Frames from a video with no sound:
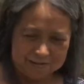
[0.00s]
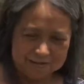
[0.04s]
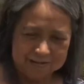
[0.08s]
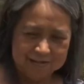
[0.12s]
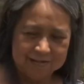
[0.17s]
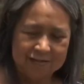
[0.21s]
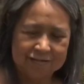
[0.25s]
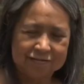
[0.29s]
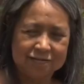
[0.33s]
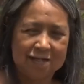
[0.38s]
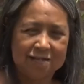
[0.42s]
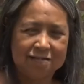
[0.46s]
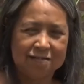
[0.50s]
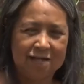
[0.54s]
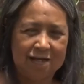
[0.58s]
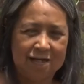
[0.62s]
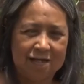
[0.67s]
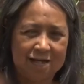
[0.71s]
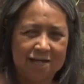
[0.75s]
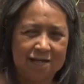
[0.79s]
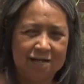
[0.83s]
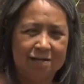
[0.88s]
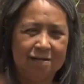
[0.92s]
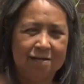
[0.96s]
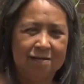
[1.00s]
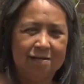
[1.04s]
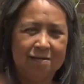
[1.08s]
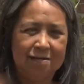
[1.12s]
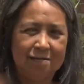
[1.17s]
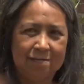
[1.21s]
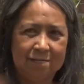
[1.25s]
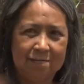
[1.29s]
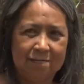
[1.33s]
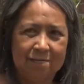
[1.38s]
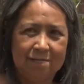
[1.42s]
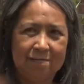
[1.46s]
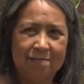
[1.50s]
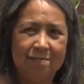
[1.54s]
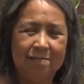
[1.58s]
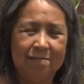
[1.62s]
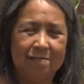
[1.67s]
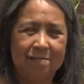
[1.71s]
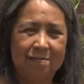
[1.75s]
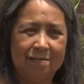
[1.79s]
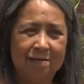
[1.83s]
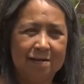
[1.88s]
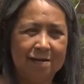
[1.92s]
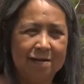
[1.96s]
Yes, I did.
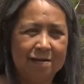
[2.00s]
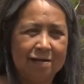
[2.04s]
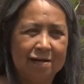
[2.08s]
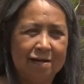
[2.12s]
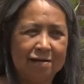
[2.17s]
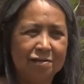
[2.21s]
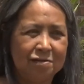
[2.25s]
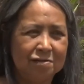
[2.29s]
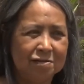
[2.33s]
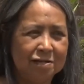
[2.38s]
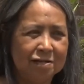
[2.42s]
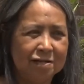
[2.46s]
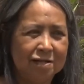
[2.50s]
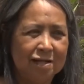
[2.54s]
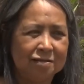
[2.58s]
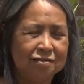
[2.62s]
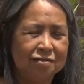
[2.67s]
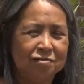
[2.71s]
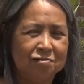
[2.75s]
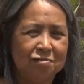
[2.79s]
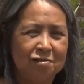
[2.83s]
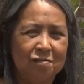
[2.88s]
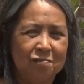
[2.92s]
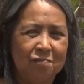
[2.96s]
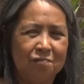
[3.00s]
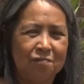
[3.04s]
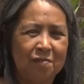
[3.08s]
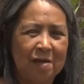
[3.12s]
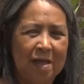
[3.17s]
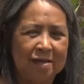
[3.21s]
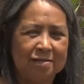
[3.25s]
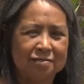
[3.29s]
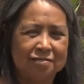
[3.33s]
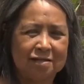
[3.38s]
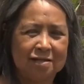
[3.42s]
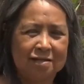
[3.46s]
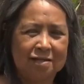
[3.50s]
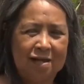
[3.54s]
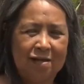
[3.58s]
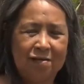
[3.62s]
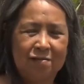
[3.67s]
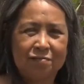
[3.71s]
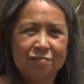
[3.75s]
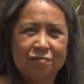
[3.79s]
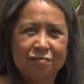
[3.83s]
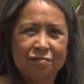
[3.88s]
And I couldn't get to him fast enough.